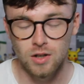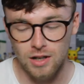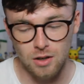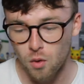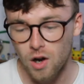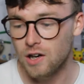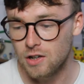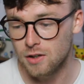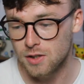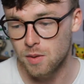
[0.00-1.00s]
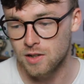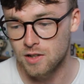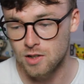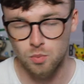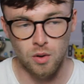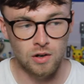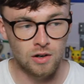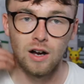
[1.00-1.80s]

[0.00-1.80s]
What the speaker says: Like, what are you going to expect at this point?